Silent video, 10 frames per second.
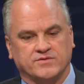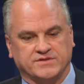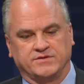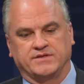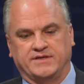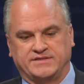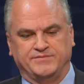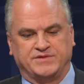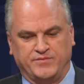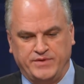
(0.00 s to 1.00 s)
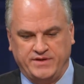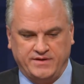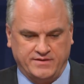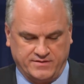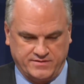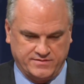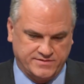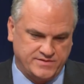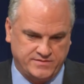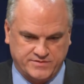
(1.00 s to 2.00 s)
the result of that, it seems to me,
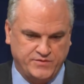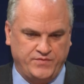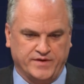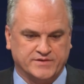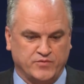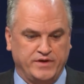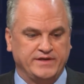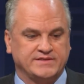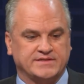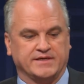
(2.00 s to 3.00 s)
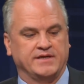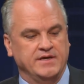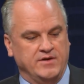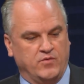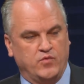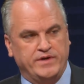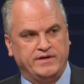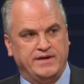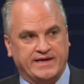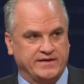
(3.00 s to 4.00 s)
are two things. One is that
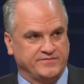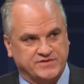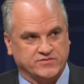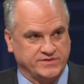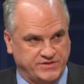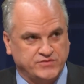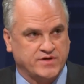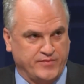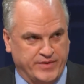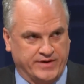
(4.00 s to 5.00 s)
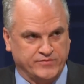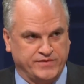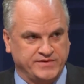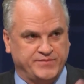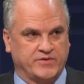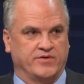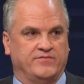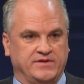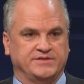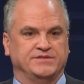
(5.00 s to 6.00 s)
when negative stories do come out, when these big
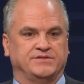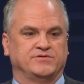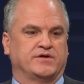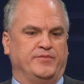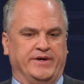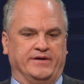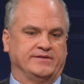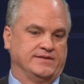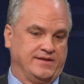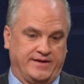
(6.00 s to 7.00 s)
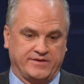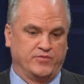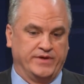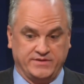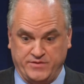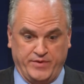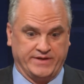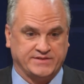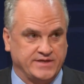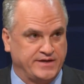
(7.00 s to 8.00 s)
revelations do come out, like when, to
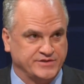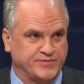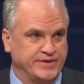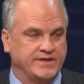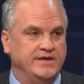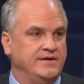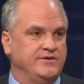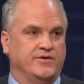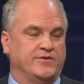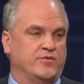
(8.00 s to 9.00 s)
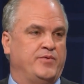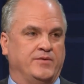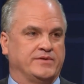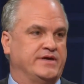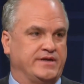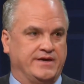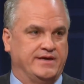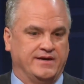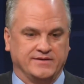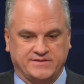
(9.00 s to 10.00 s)
my astonishment, you had Republican
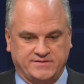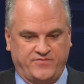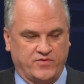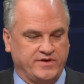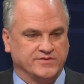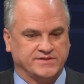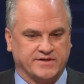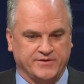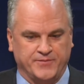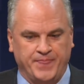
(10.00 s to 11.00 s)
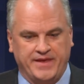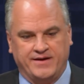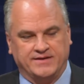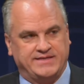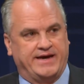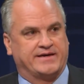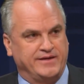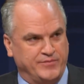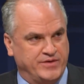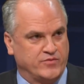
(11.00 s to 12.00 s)
candidates 4 years ago
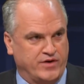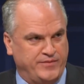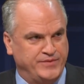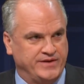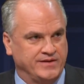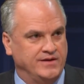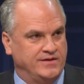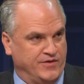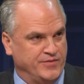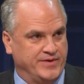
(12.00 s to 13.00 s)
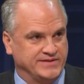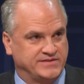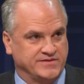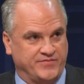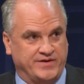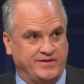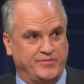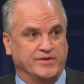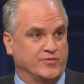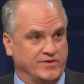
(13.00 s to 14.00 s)
attacking Mitt Romney on the basis of that
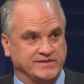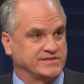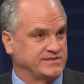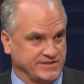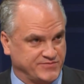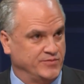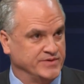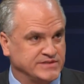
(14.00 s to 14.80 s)
he'd been a really successful